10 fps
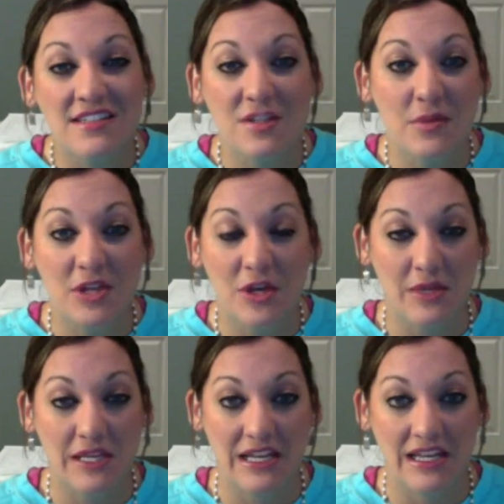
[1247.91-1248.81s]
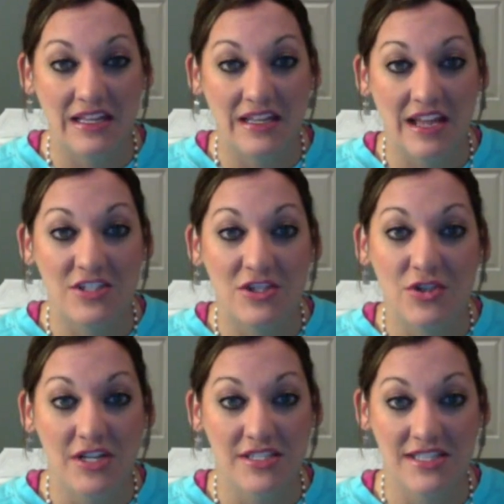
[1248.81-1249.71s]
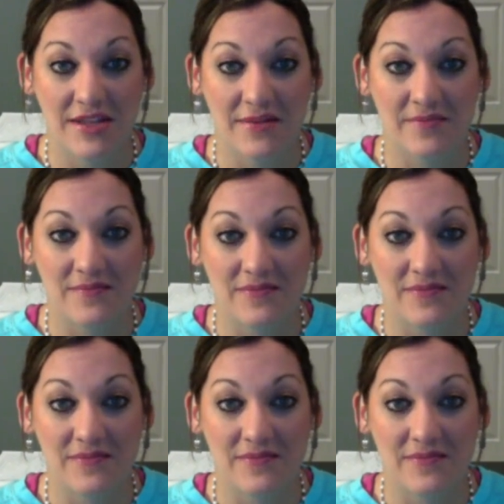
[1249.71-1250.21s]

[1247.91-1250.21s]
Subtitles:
to be obedient and to trust Him.